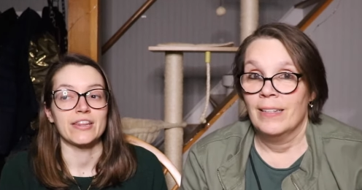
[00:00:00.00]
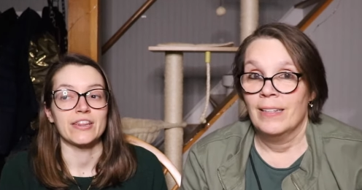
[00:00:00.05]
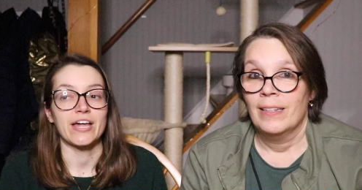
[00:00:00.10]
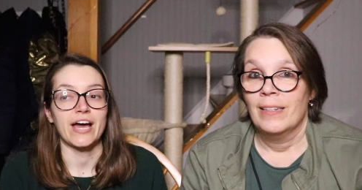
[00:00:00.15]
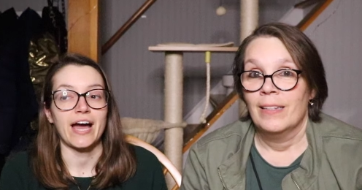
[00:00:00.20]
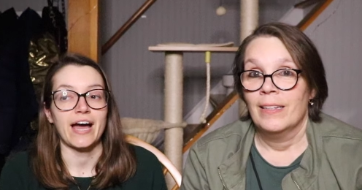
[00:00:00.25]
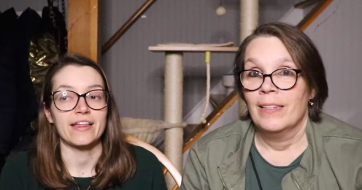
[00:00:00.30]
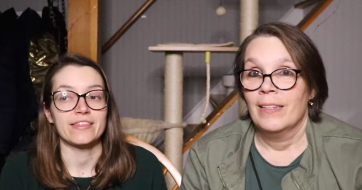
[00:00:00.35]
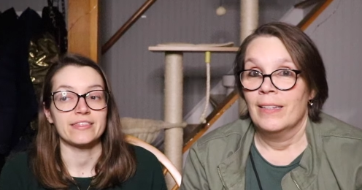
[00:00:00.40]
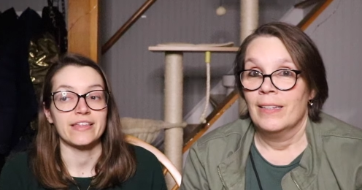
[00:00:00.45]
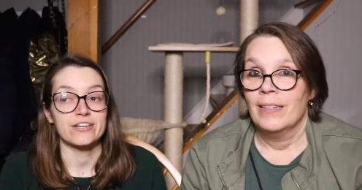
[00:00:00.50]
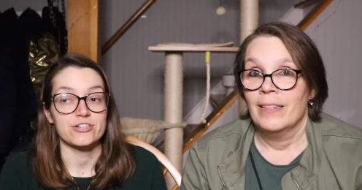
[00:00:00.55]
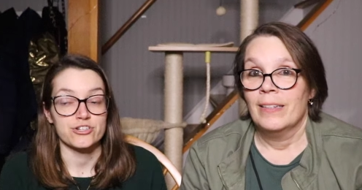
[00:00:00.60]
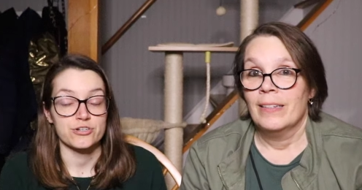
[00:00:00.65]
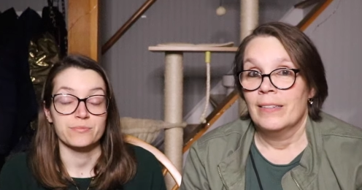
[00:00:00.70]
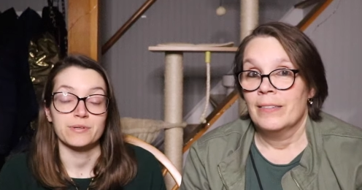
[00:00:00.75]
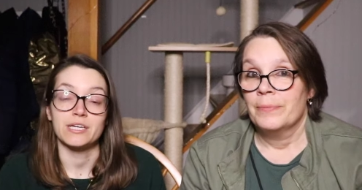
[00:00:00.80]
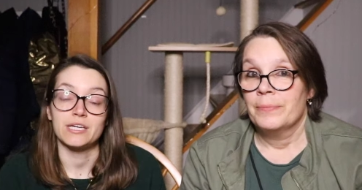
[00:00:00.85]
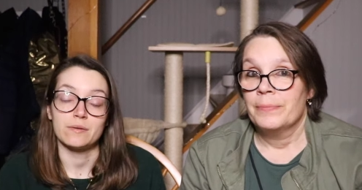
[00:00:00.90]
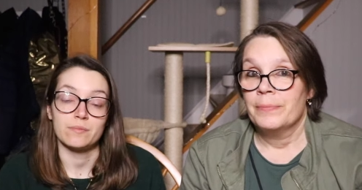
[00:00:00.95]
Speaker 1: that they
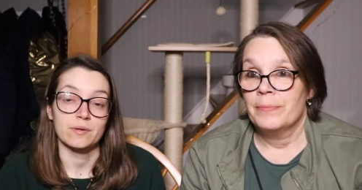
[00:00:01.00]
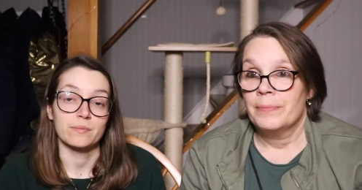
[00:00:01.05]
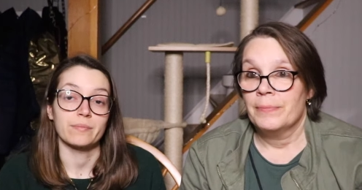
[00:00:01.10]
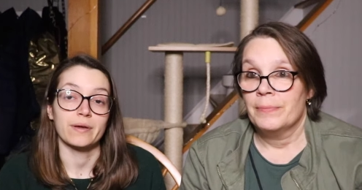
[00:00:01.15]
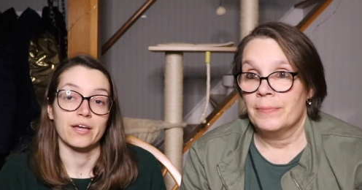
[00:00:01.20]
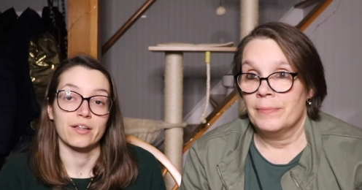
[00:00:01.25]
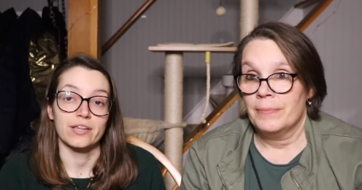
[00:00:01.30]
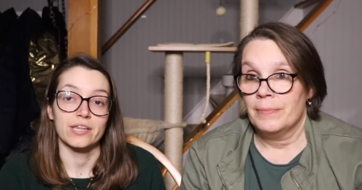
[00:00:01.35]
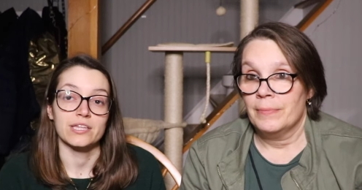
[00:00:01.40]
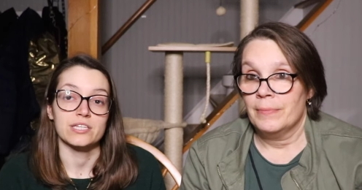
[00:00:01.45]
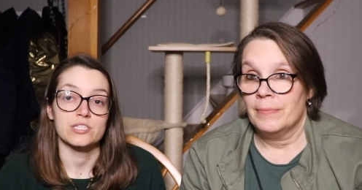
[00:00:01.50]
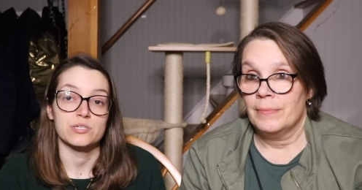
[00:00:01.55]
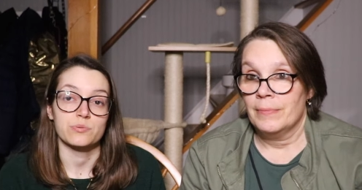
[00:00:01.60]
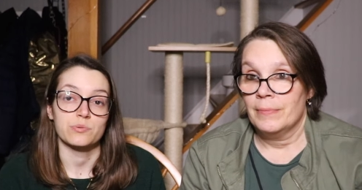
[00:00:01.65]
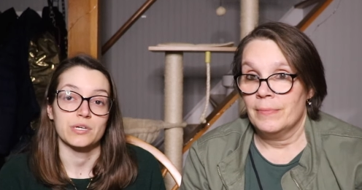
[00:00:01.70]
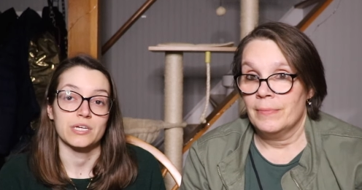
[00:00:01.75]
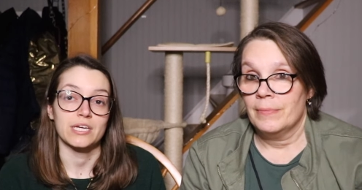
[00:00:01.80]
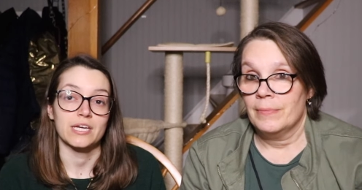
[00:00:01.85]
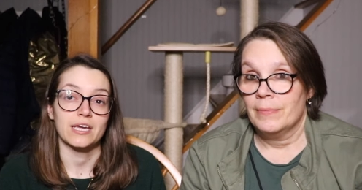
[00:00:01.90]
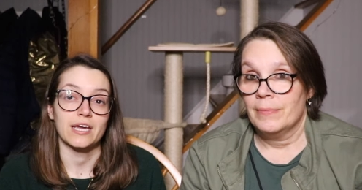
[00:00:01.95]
should be keeping Bailey this
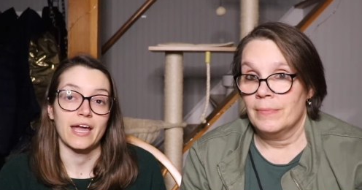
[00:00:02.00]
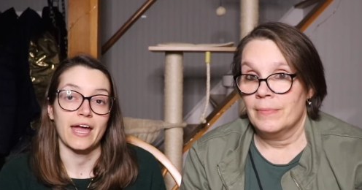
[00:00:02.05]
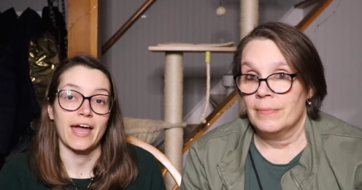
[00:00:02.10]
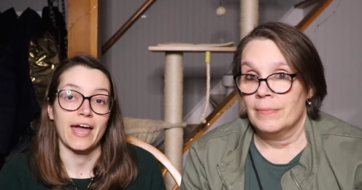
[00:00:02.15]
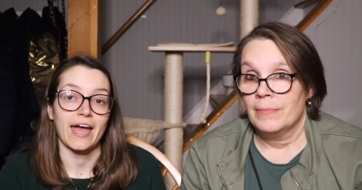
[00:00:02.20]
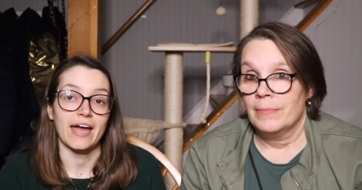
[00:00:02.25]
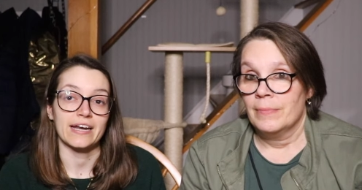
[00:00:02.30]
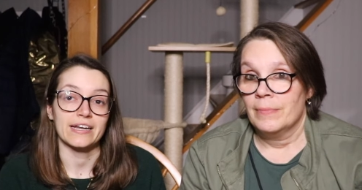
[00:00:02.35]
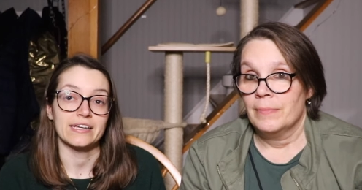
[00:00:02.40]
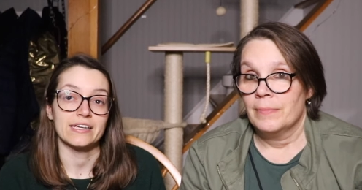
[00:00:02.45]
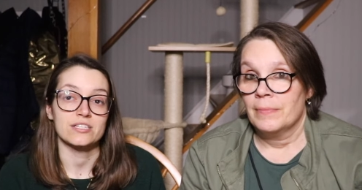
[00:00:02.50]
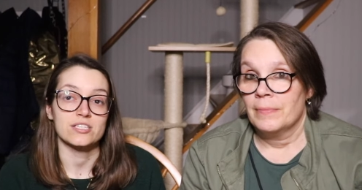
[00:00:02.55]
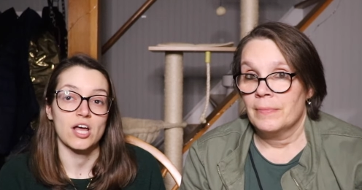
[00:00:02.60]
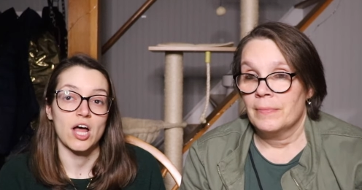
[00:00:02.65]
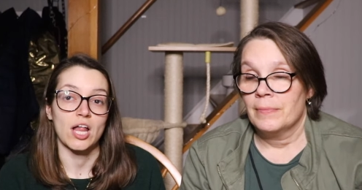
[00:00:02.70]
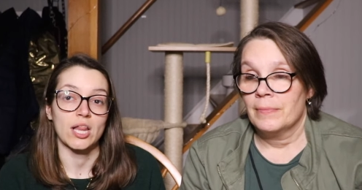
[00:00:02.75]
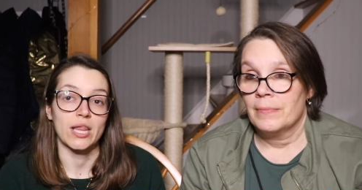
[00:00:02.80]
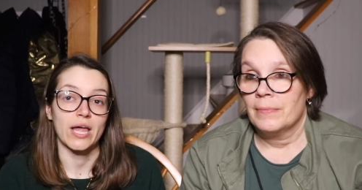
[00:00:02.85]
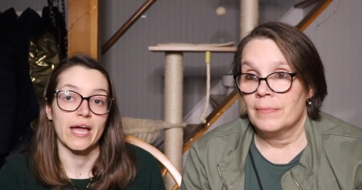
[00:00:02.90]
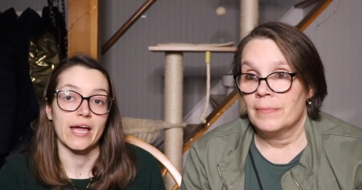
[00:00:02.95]
week, and he's
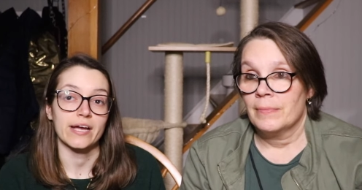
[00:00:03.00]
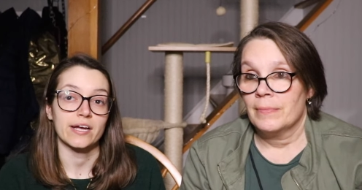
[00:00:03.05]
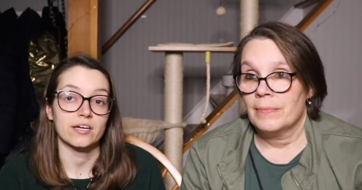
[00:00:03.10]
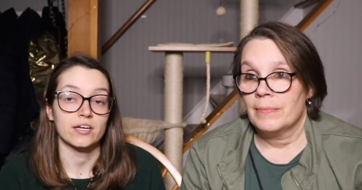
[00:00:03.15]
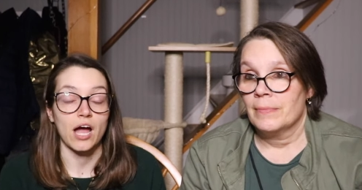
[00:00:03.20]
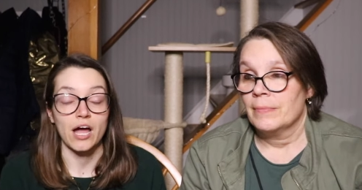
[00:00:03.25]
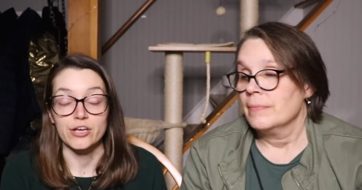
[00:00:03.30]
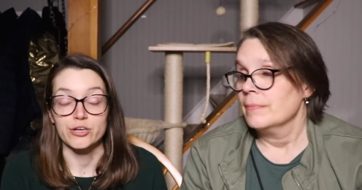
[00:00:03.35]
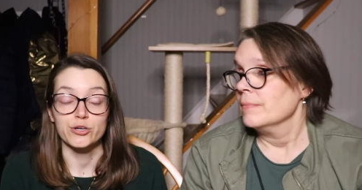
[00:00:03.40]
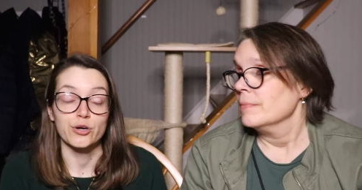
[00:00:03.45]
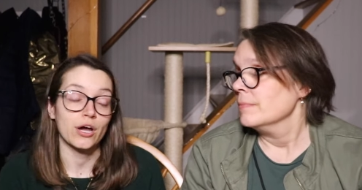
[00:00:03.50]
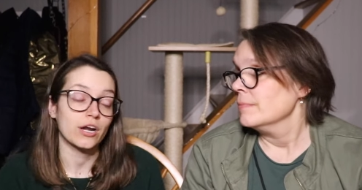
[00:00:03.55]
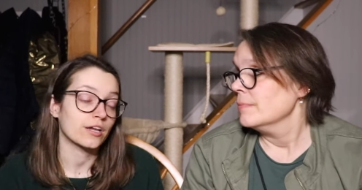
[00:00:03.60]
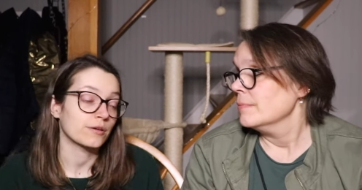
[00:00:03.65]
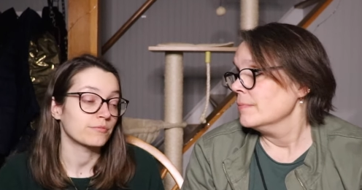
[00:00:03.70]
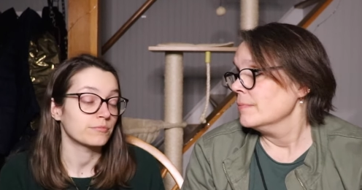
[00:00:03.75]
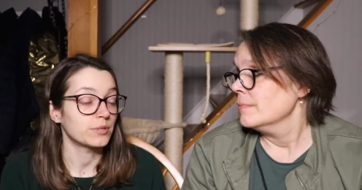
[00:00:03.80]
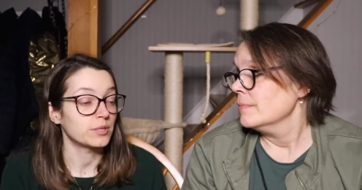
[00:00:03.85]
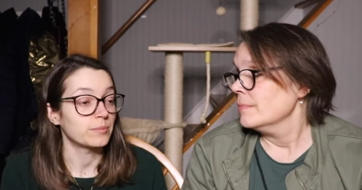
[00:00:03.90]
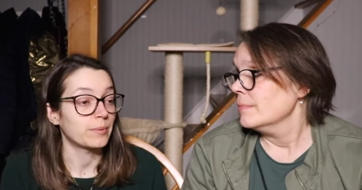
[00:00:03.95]
all like, oh, "You got to
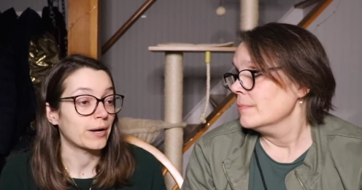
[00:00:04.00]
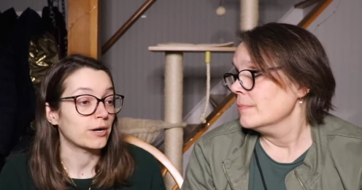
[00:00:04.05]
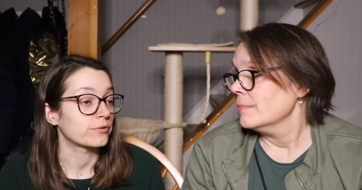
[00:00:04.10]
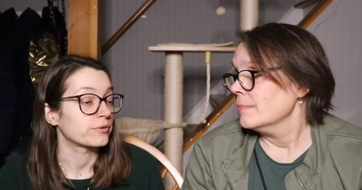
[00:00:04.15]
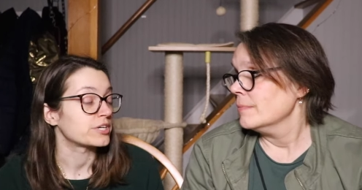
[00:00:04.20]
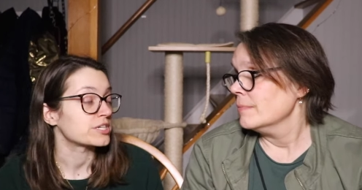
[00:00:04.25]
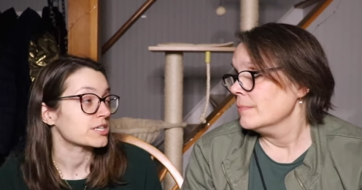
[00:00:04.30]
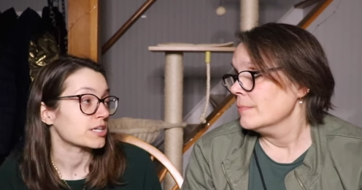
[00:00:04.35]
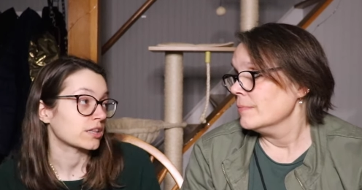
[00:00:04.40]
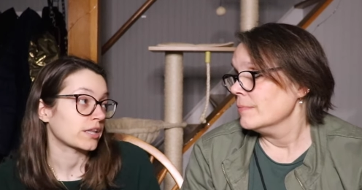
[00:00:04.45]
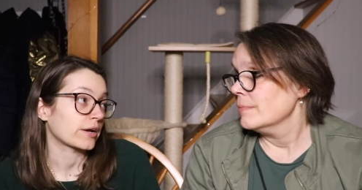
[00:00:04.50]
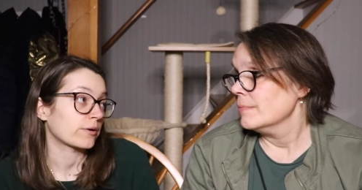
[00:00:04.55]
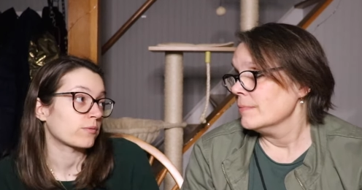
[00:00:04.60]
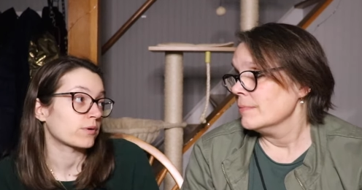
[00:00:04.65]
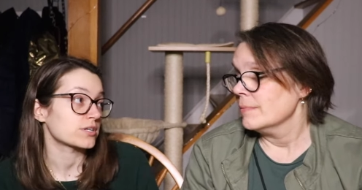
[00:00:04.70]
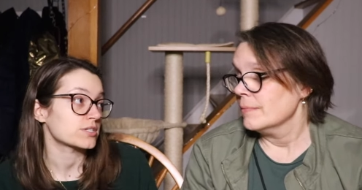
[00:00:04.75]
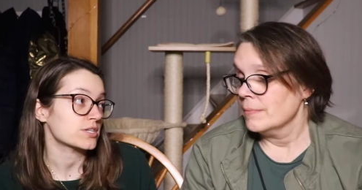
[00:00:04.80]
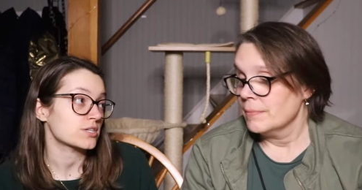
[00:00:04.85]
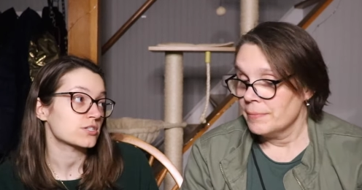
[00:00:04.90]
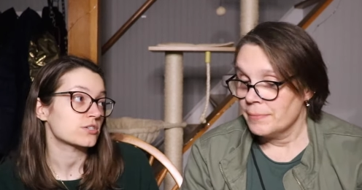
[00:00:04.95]
give me a better reason. Like,
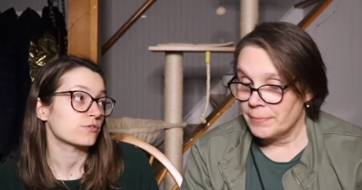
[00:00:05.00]
what does this